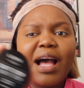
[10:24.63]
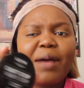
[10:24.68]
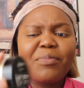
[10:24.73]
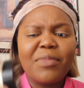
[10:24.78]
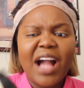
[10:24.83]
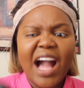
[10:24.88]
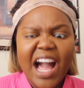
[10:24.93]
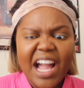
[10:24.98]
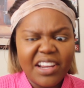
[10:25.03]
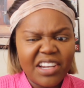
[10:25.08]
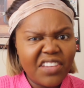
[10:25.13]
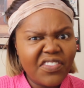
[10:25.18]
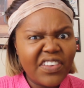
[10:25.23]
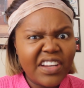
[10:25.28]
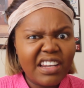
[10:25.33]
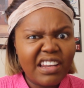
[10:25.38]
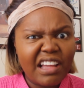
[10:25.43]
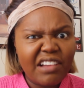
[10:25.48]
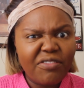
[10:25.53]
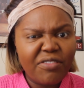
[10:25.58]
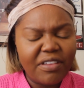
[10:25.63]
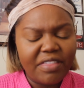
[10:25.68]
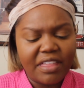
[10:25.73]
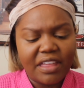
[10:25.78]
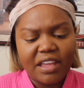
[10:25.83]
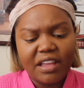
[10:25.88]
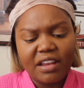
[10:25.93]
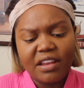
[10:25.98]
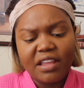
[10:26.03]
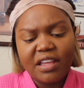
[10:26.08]
I'm kind of in love with
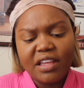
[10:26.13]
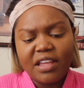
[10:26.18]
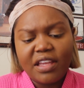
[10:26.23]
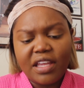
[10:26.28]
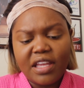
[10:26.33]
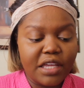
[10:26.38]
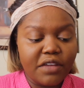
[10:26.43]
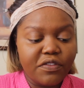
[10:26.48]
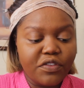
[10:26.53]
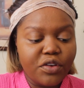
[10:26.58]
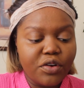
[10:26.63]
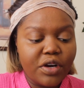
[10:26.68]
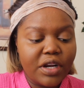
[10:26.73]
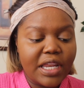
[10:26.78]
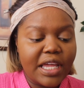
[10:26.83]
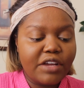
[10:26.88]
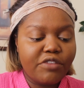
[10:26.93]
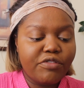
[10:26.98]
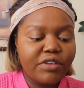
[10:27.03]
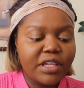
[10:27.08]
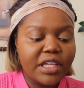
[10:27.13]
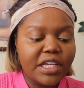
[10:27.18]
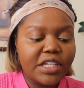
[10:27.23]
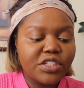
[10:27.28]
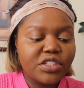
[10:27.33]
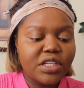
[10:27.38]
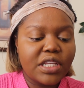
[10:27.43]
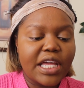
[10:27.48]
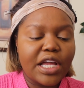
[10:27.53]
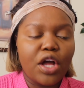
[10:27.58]
it. If you're like really
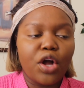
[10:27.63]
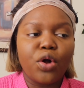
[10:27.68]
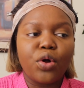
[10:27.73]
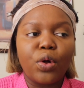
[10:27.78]
into like a